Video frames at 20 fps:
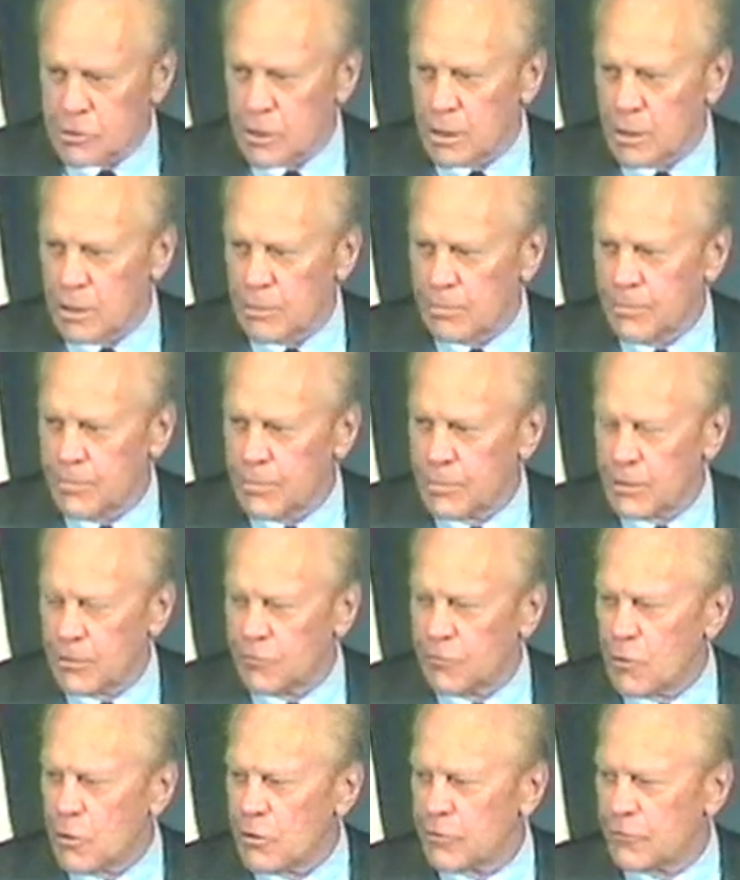the
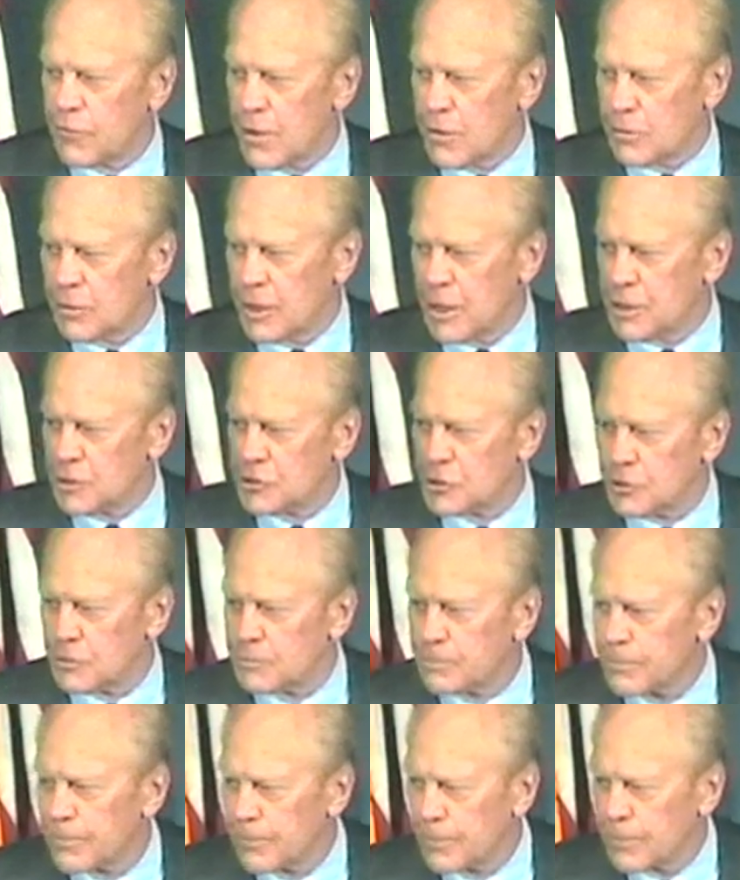Ford Foundation
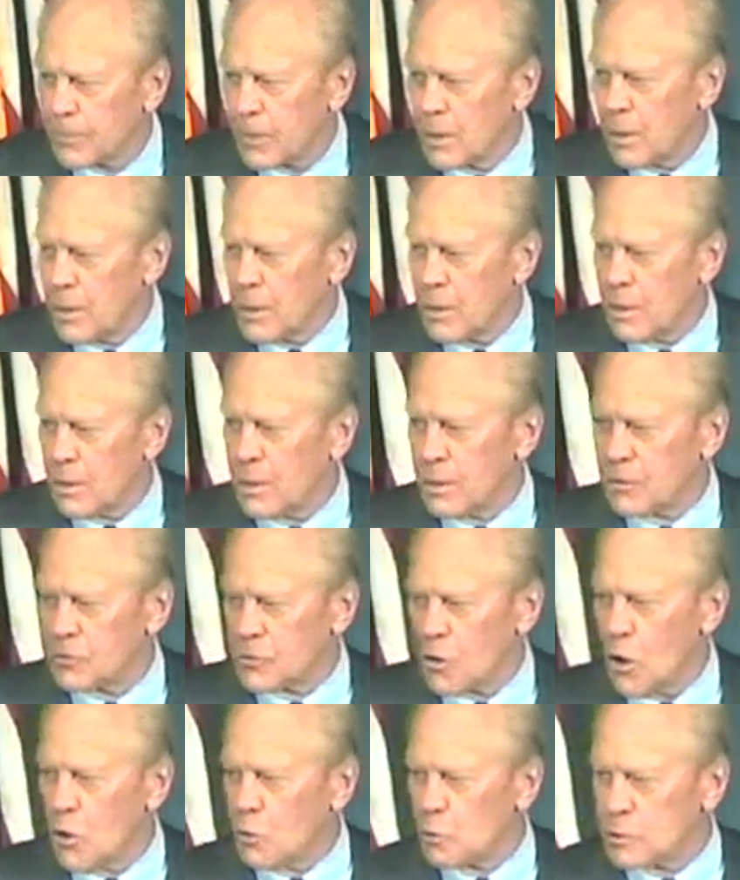is
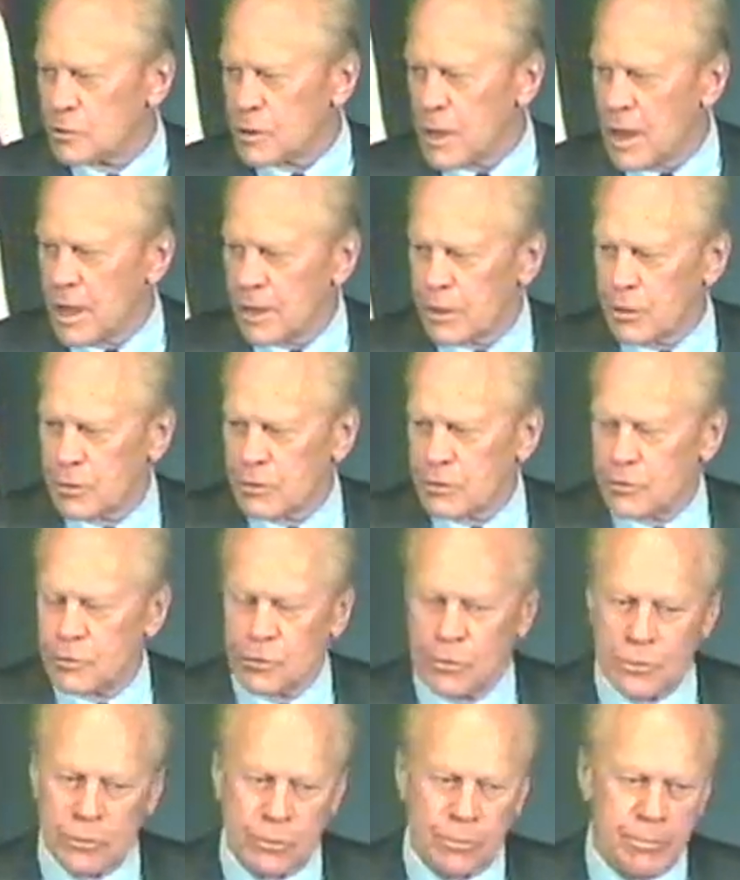always honored
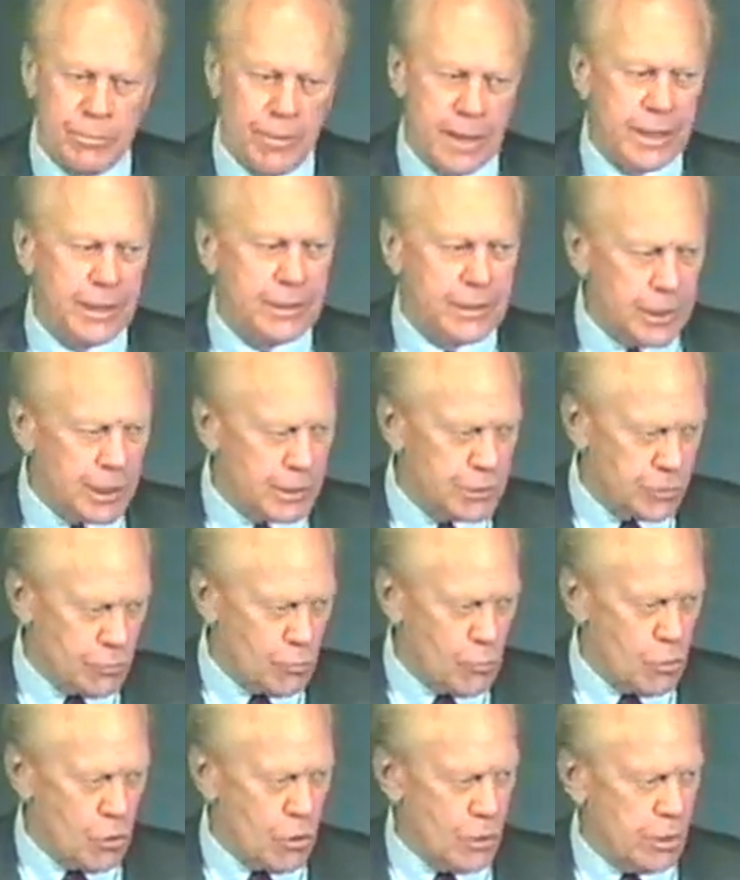to make these
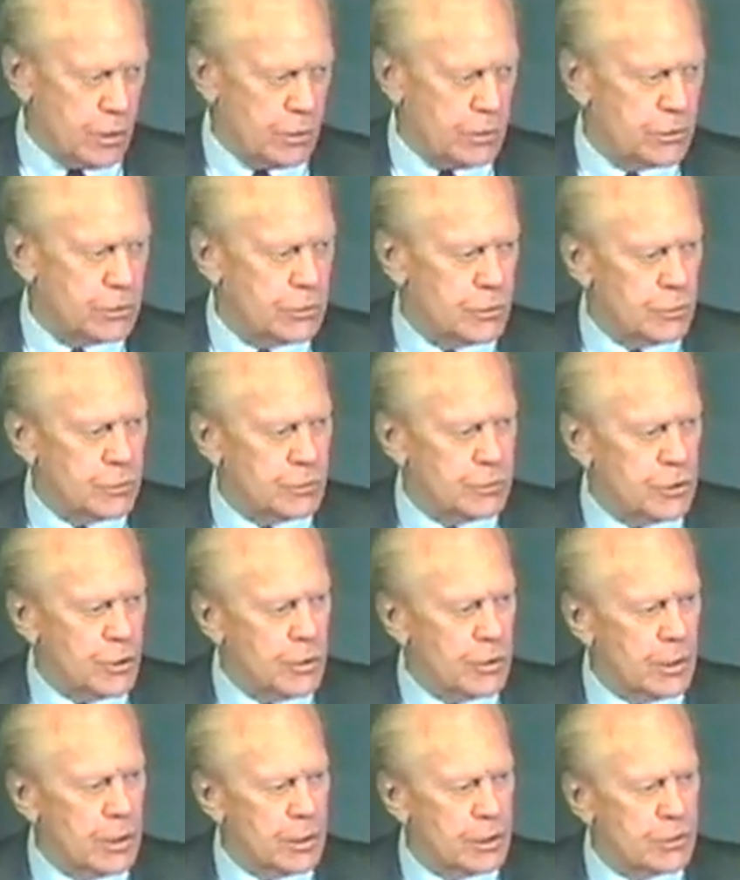awards to
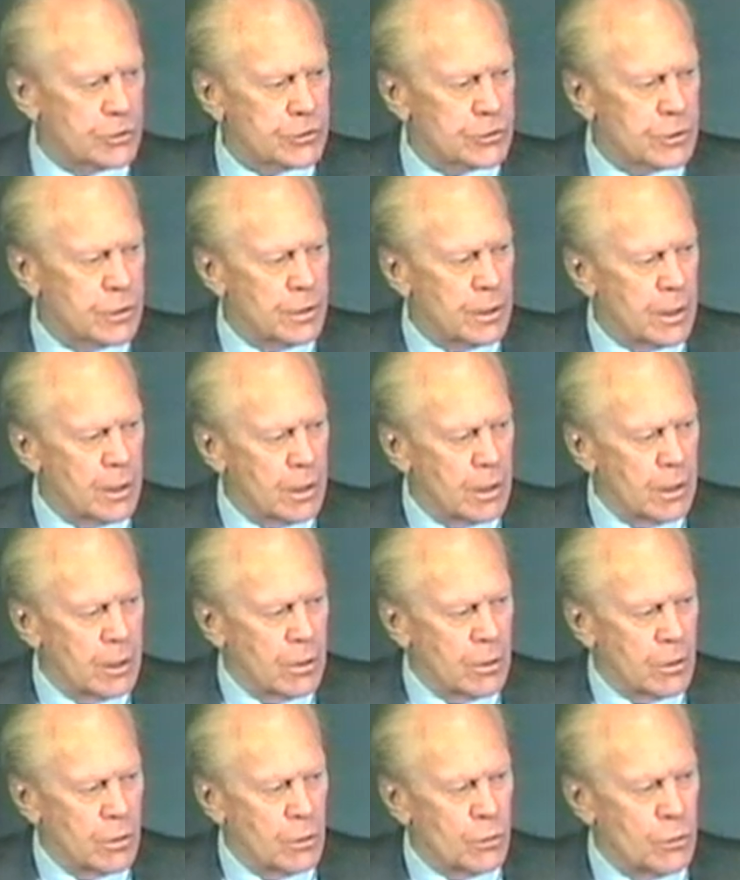journalists
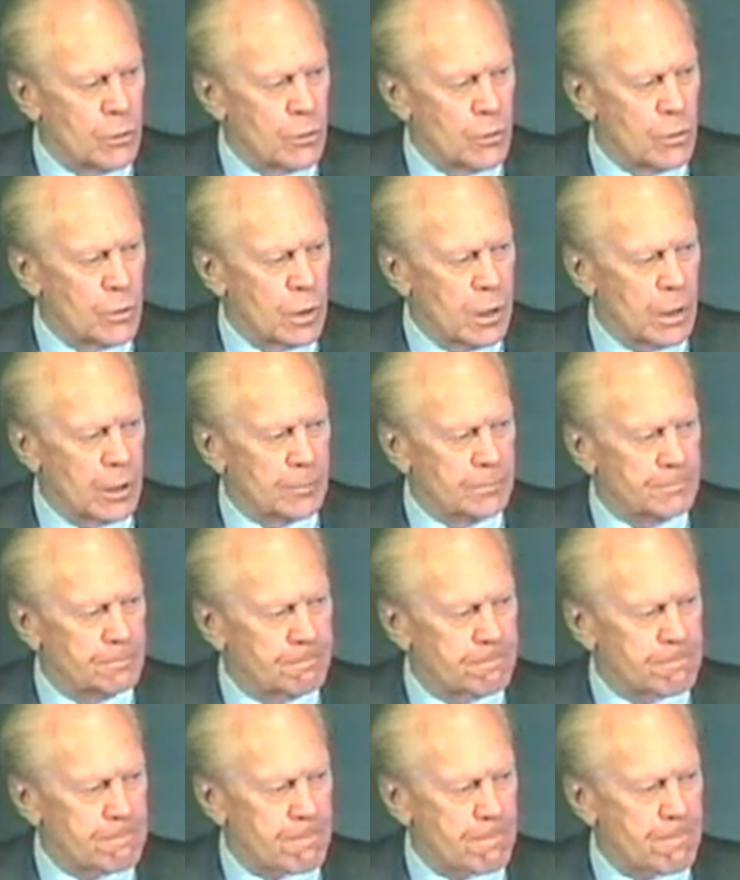who, on
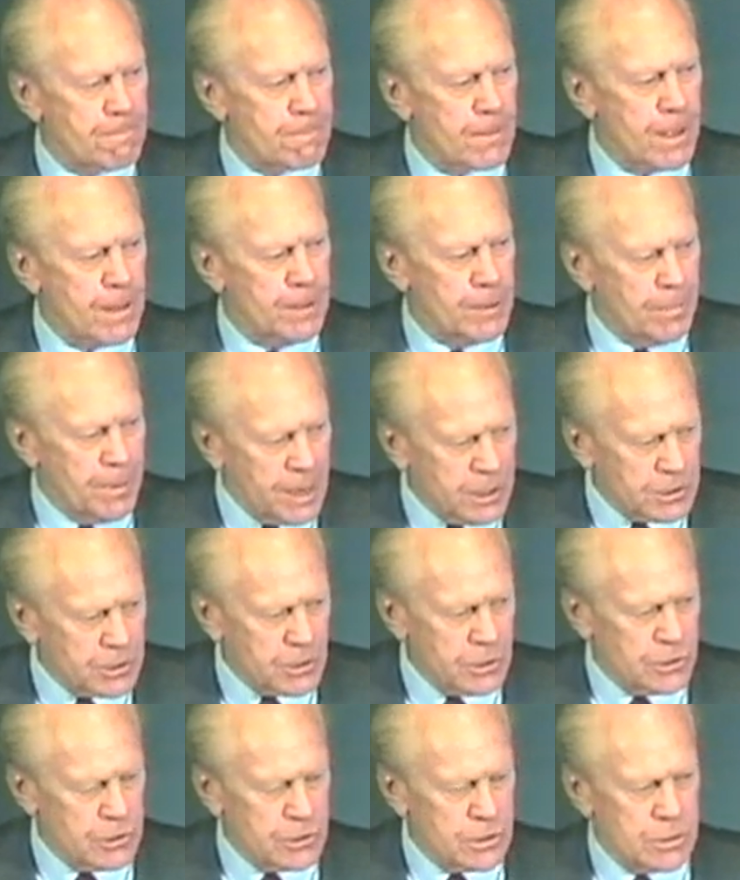the
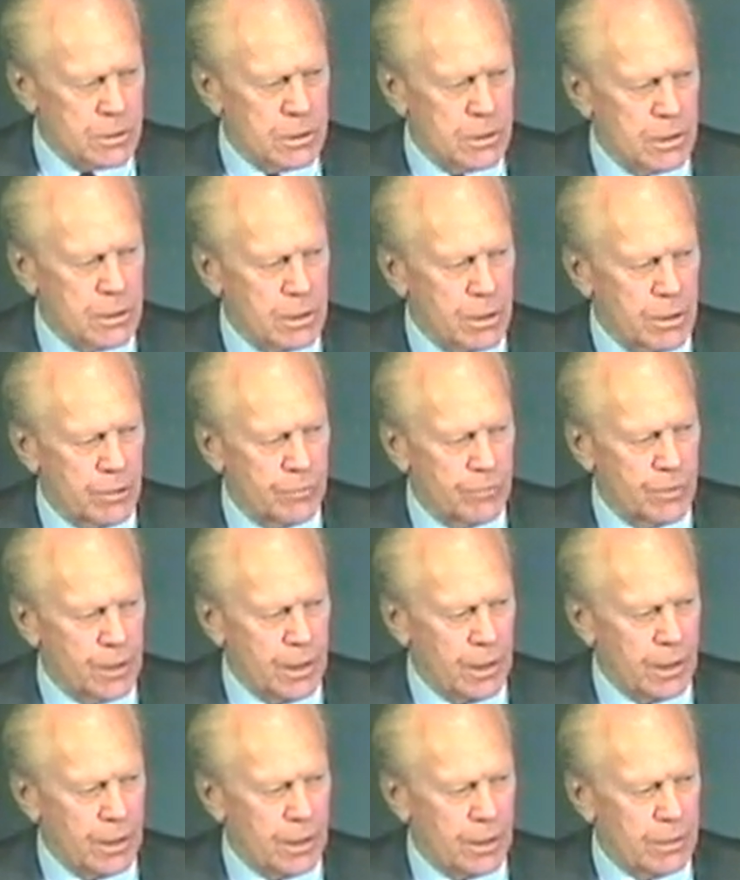basis of
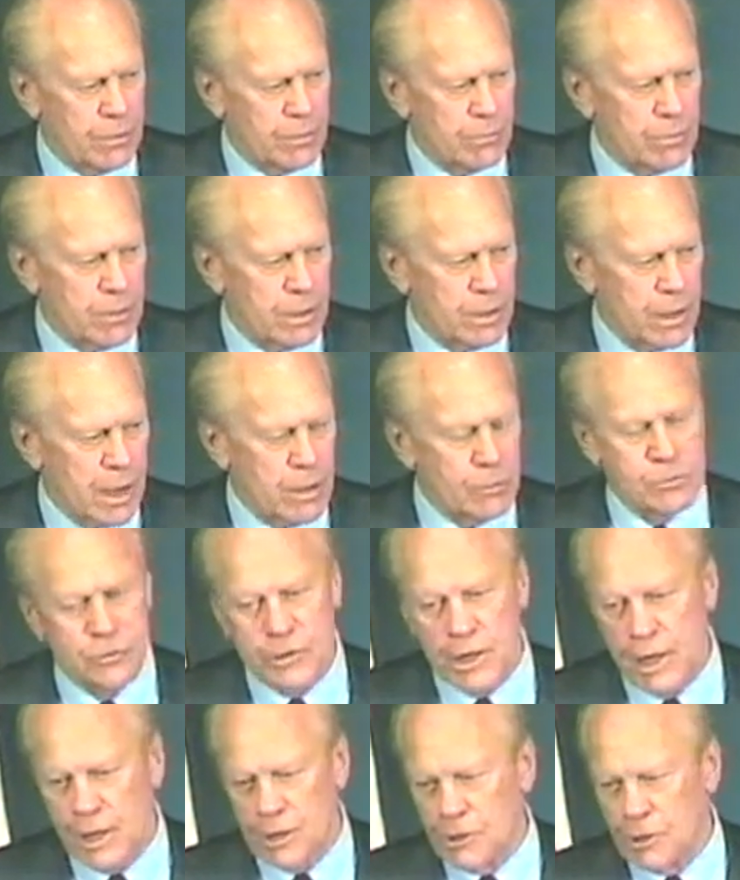a
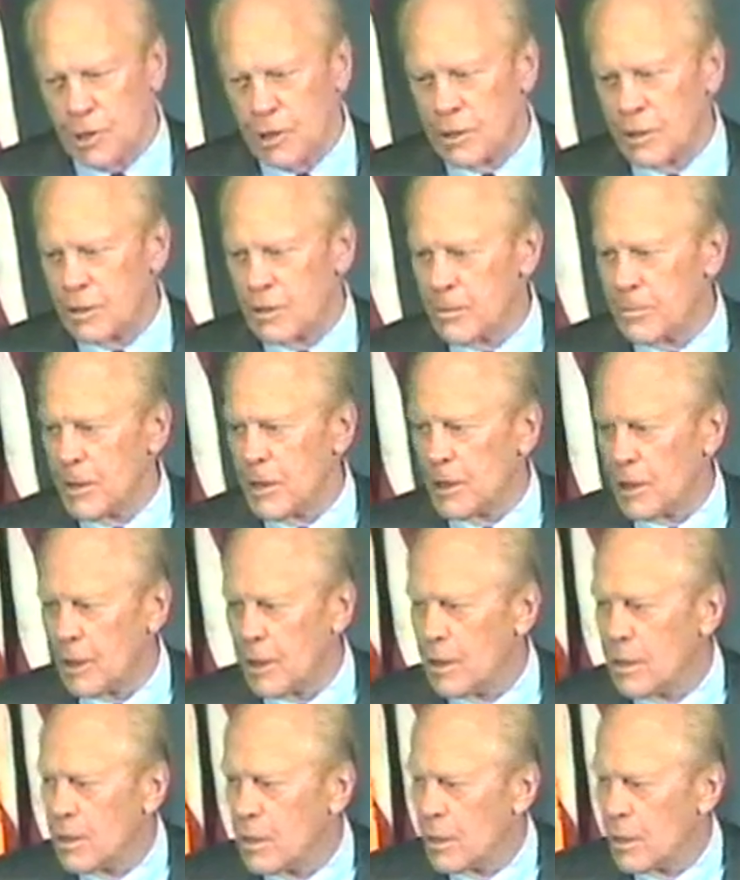outstanding committee,